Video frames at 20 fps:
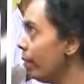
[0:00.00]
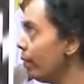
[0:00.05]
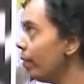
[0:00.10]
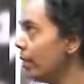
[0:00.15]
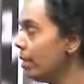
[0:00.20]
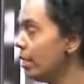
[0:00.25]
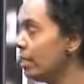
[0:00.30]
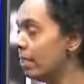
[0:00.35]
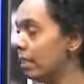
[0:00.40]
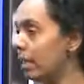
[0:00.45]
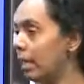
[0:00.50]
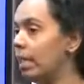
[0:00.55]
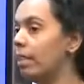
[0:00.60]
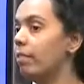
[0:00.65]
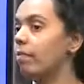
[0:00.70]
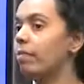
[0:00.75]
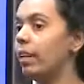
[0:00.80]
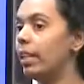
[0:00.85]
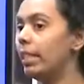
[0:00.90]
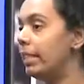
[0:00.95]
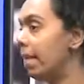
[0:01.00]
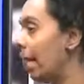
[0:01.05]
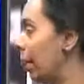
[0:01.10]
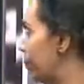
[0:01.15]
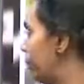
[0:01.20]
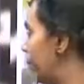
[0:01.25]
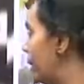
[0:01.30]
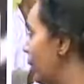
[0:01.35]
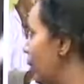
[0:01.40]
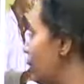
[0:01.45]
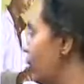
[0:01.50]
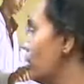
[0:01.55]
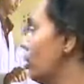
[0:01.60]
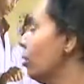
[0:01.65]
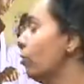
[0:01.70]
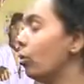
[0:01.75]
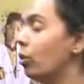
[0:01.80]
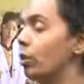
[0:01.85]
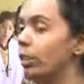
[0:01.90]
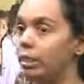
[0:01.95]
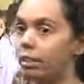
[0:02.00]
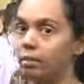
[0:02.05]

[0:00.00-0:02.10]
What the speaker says: will see what happened to the water